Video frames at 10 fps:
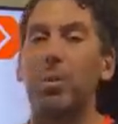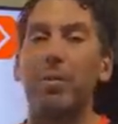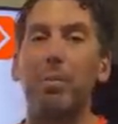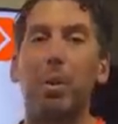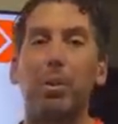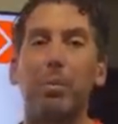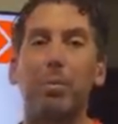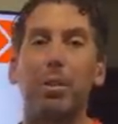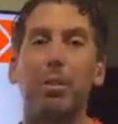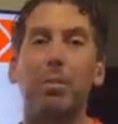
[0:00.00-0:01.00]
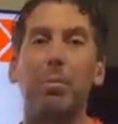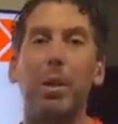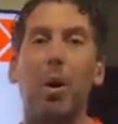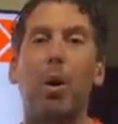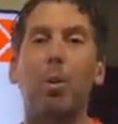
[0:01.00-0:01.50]
We've built them to
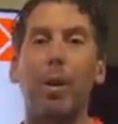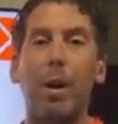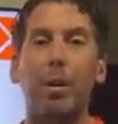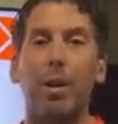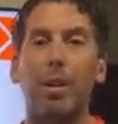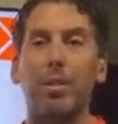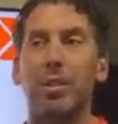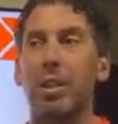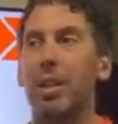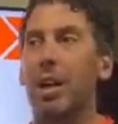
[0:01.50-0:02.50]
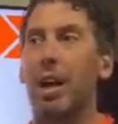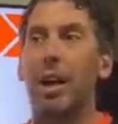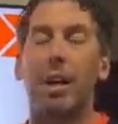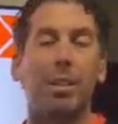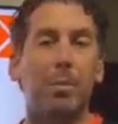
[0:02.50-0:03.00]
be all-around cars,
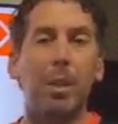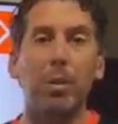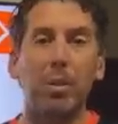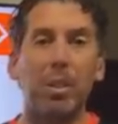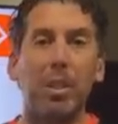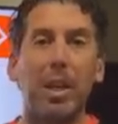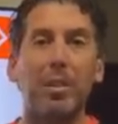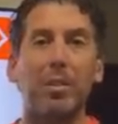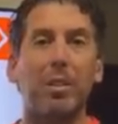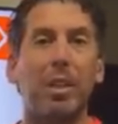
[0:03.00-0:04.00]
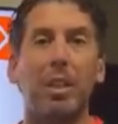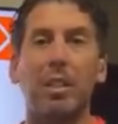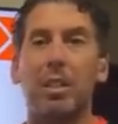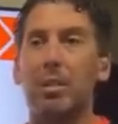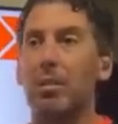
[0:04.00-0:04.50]
to be used in the desert,
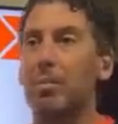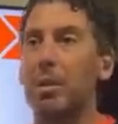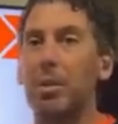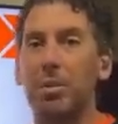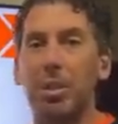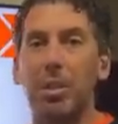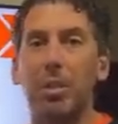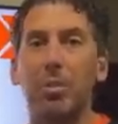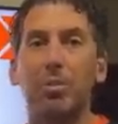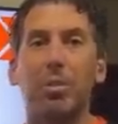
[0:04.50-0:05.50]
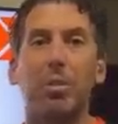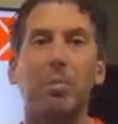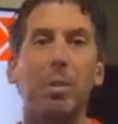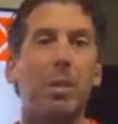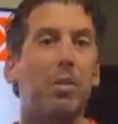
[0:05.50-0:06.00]
to be used in the dunes, to
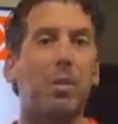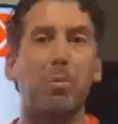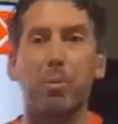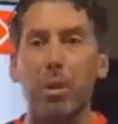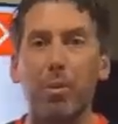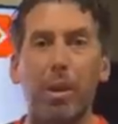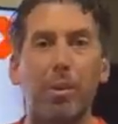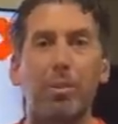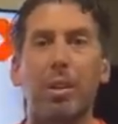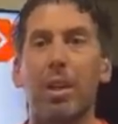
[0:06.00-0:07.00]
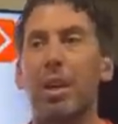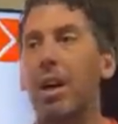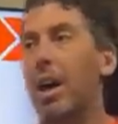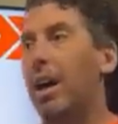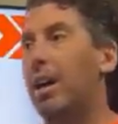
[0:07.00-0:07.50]
be used as pre-runners,
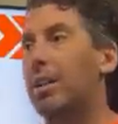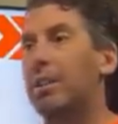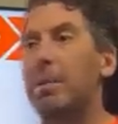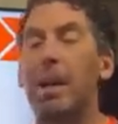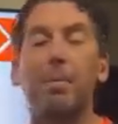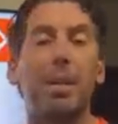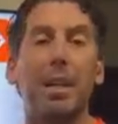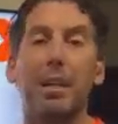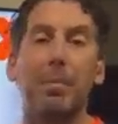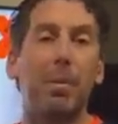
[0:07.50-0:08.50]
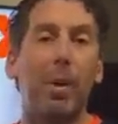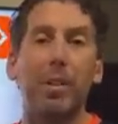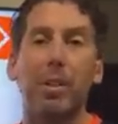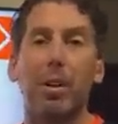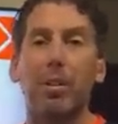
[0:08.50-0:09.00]
to be updated to be
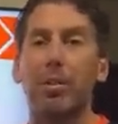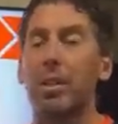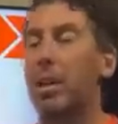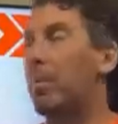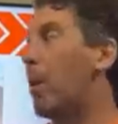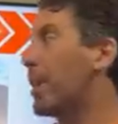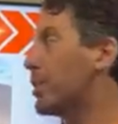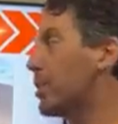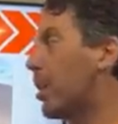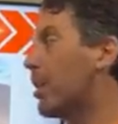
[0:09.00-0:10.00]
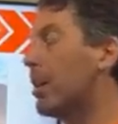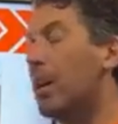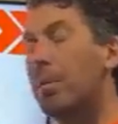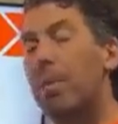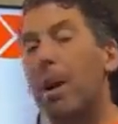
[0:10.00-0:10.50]
race cars. And I want to start
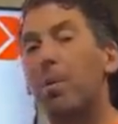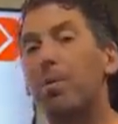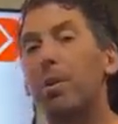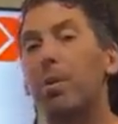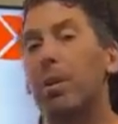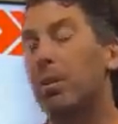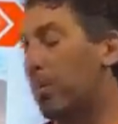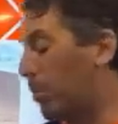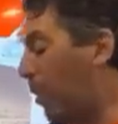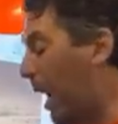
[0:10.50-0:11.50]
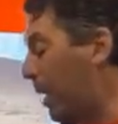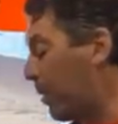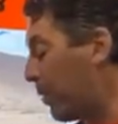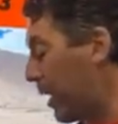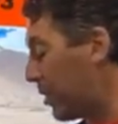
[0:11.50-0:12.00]
by reviewing why
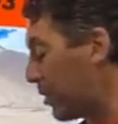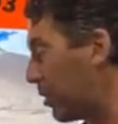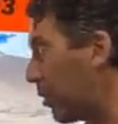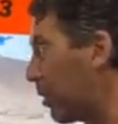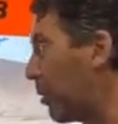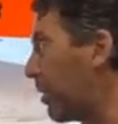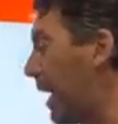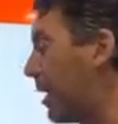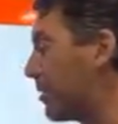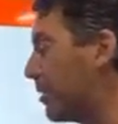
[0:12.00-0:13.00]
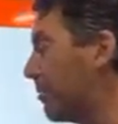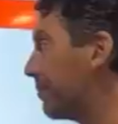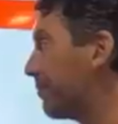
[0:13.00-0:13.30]
we raced the NORA 1000.